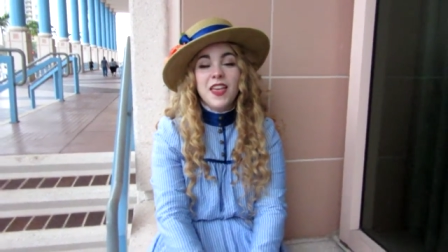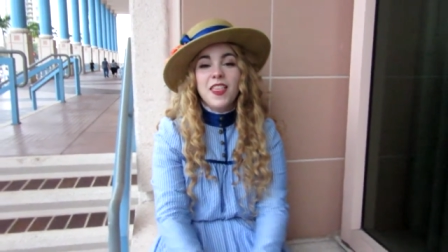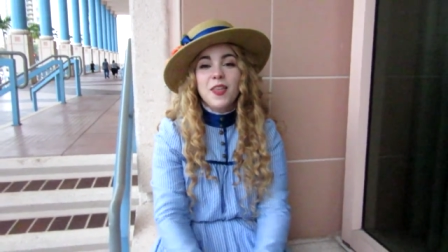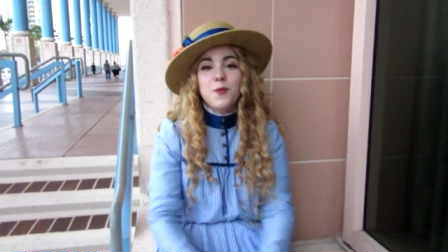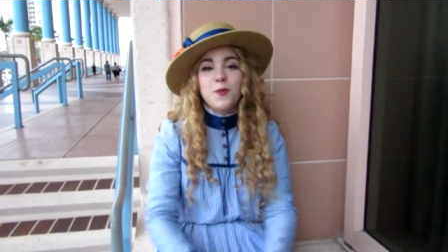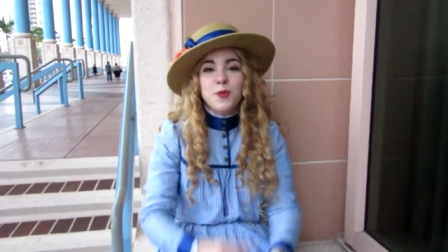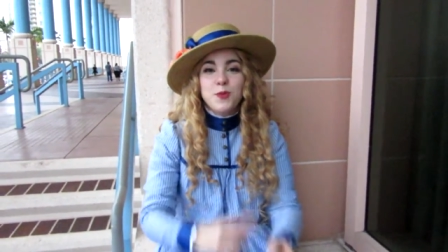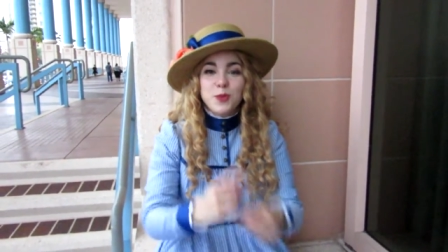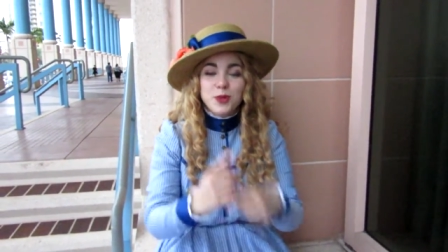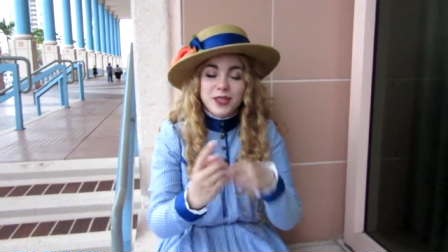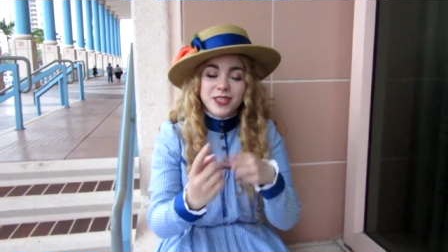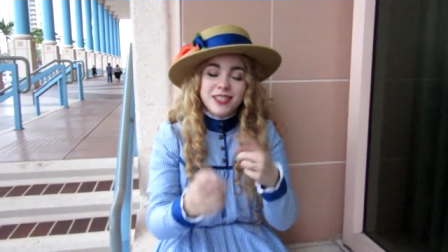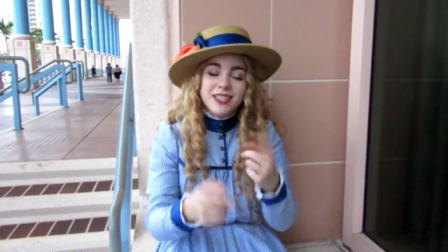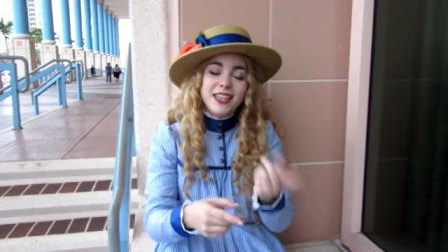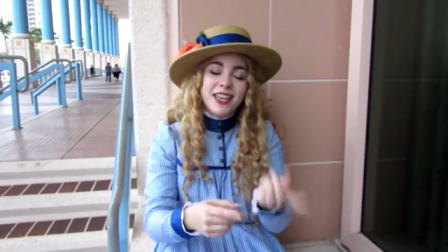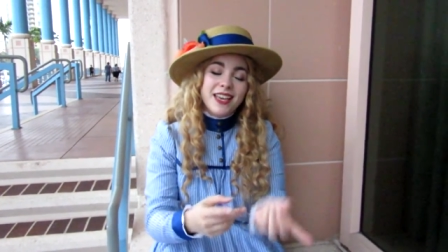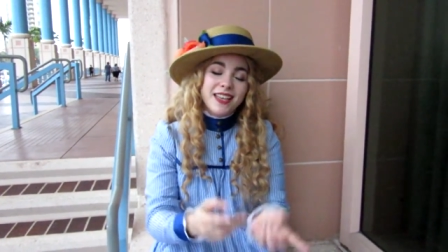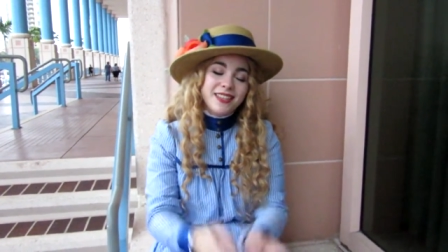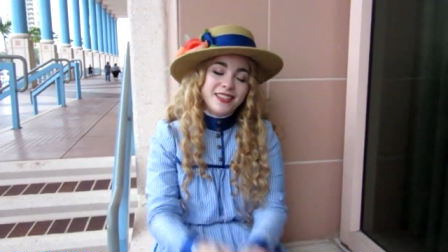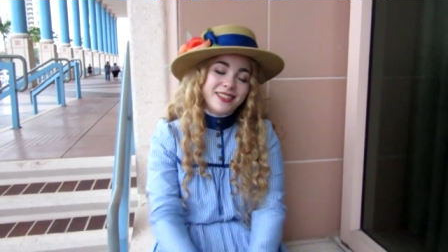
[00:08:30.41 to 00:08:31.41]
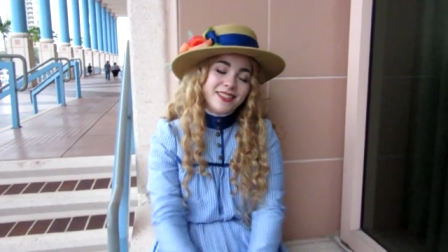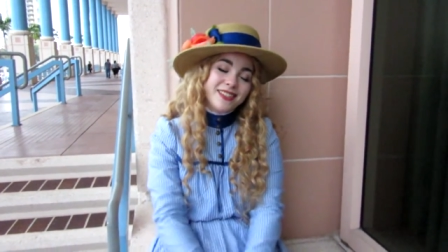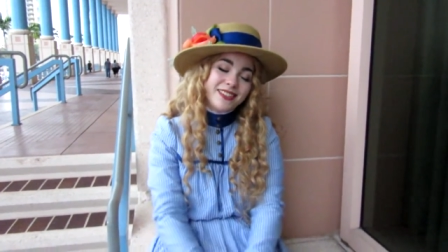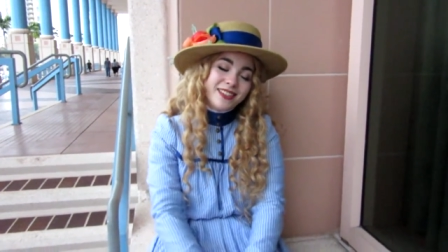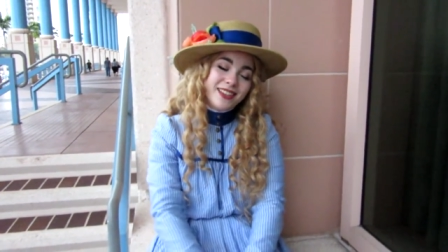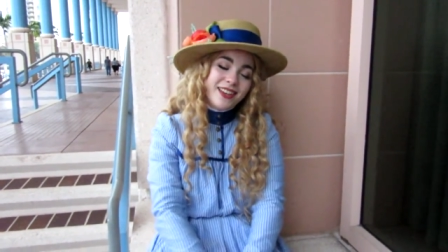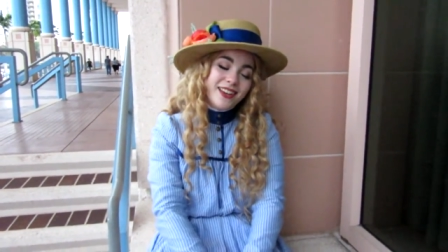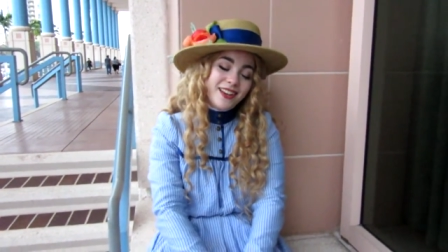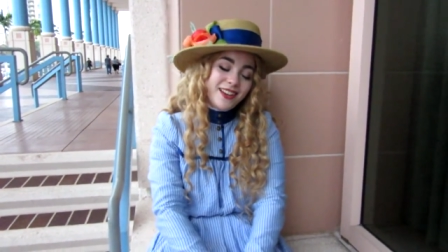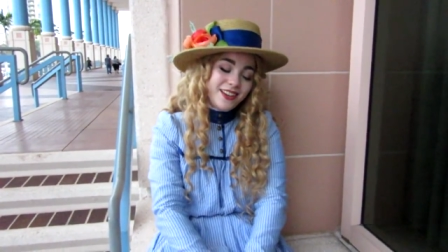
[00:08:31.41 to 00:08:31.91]
then knows we were, what we're yes.
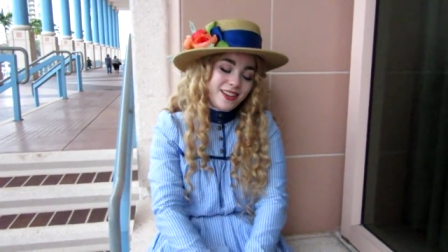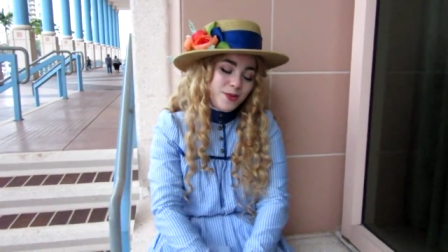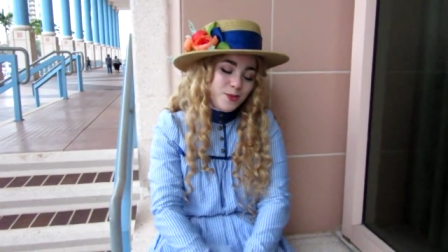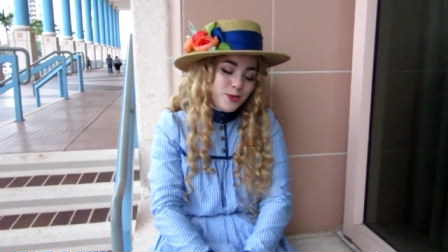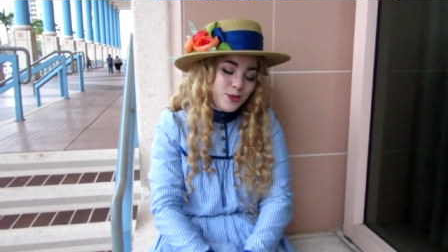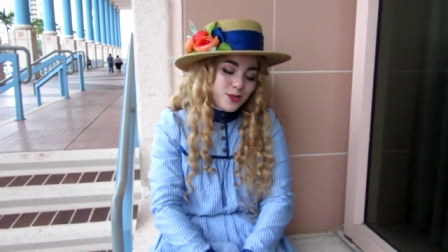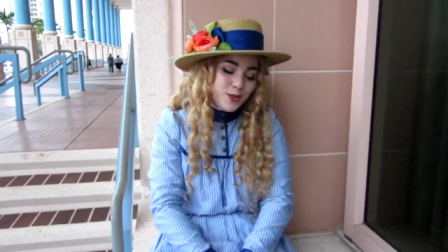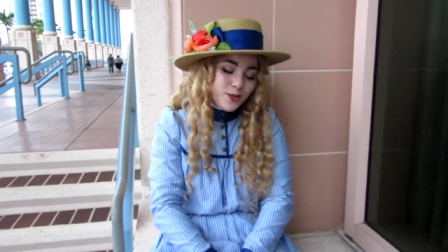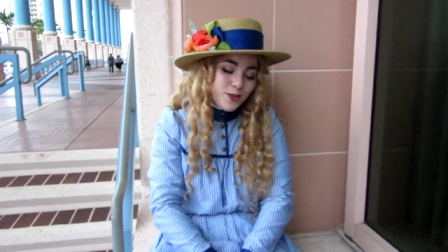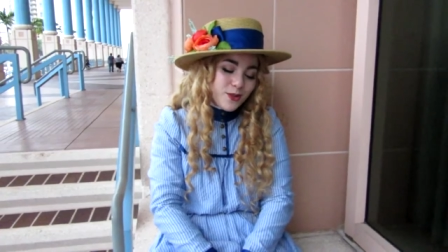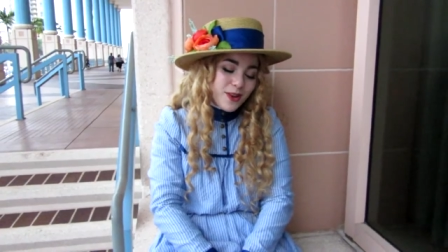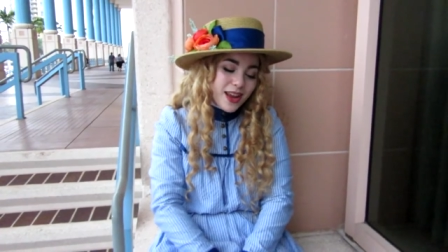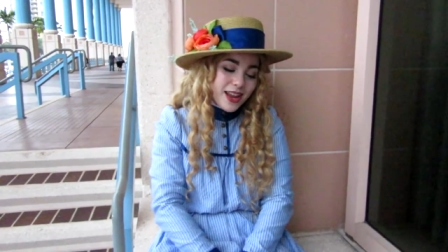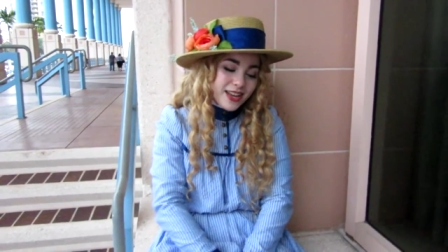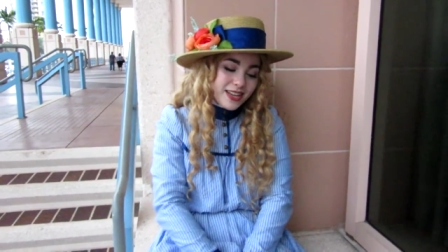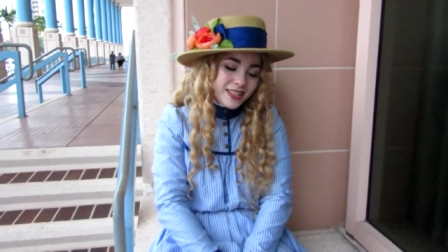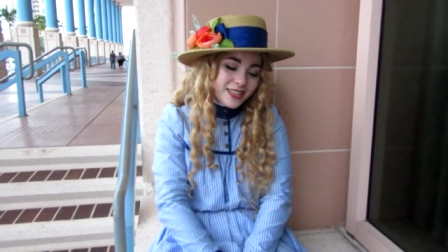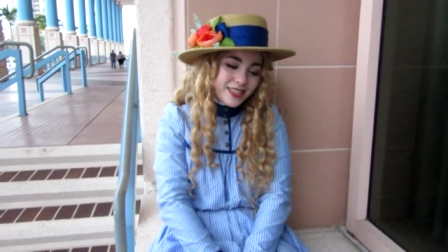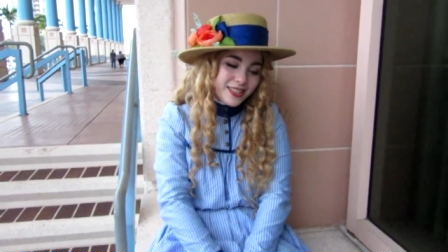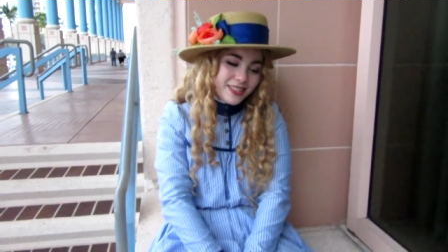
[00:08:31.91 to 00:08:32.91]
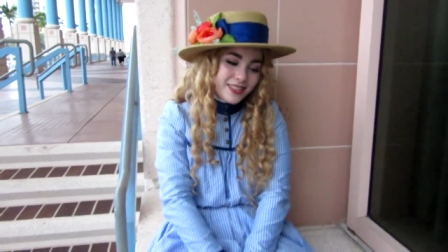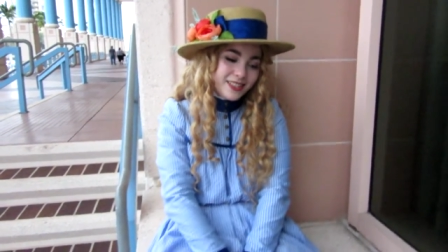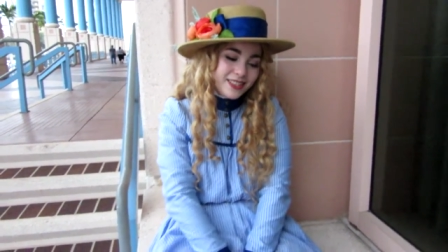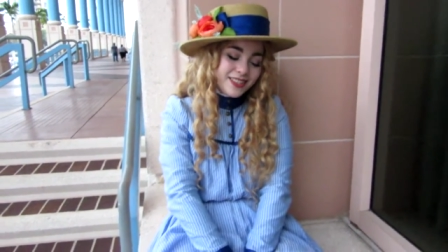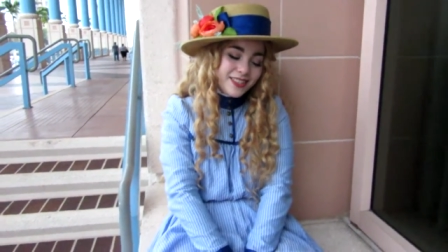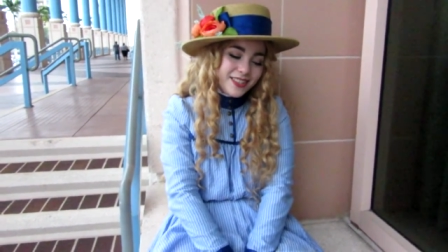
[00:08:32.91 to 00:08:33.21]
from. Uh, it was that would great. Be amazing.